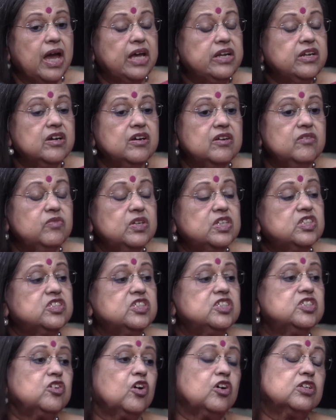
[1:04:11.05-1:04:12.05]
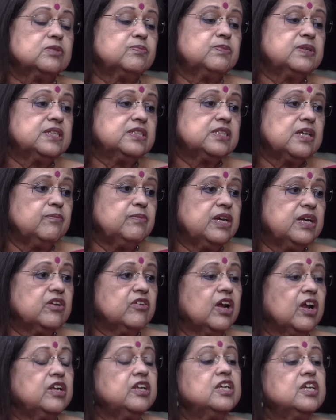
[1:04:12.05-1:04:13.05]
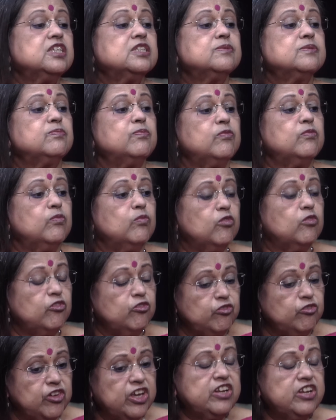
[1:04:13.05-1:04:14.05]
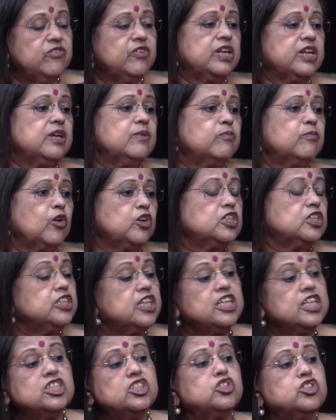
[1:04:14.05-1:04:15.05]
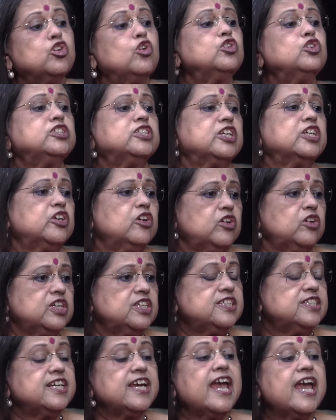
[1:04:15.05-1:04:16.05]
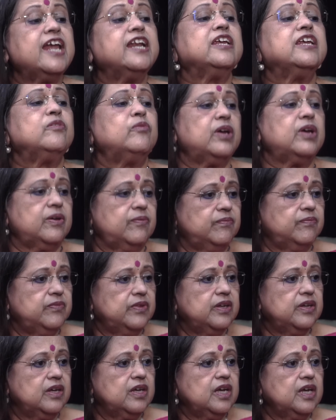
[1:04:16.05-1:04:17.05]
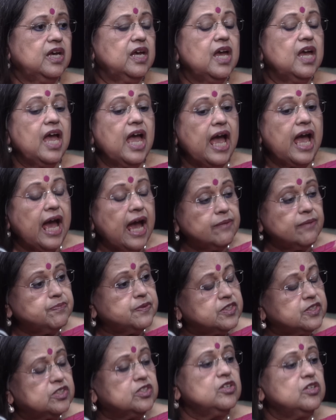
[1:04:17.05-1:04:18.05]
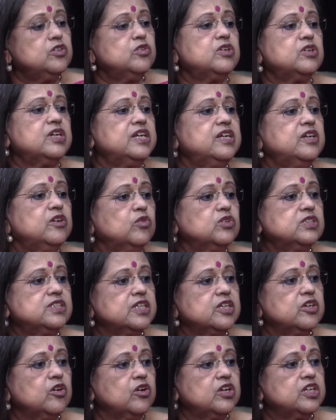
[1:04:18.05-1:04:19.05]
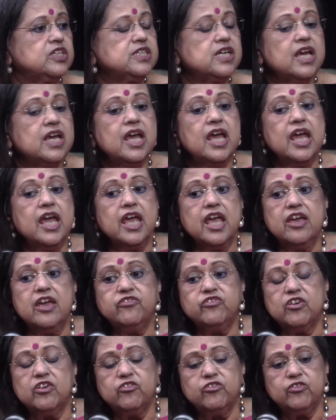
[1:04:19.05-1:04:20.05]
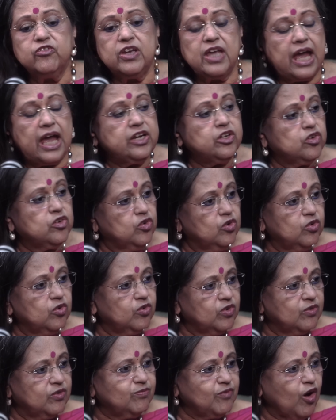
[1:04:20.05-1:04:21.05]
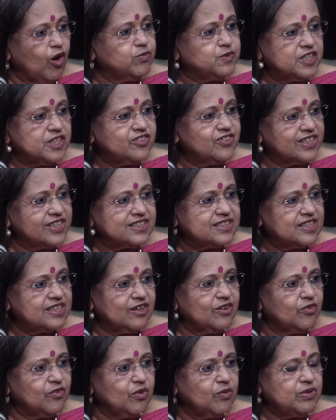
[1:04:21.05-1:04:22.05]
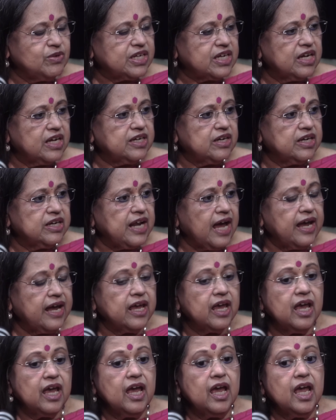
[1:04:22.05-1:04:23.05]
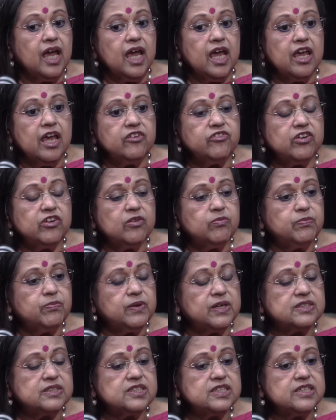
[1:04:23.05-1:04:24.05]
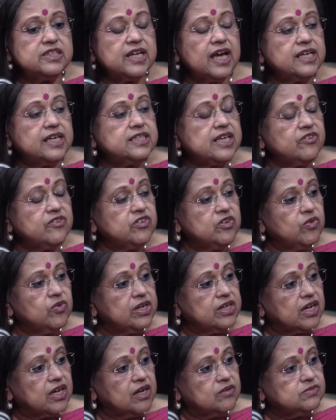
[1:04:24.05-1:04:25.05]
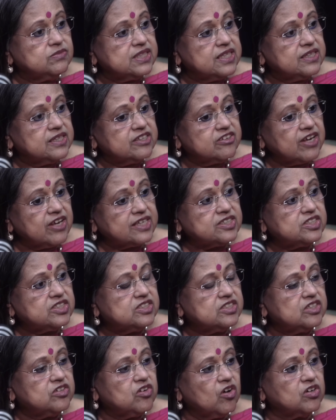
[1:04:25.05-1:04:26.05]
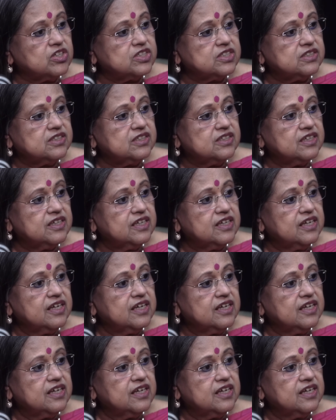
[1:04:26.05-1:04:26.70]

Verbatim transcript: Manner in which these hospitals are being run is very, very important. There is no security anywhere. Absolutely no security. If of we, and you know, um, obstetrics, uh, women can die. If a person dies, everyone comes and thrashes the doctor.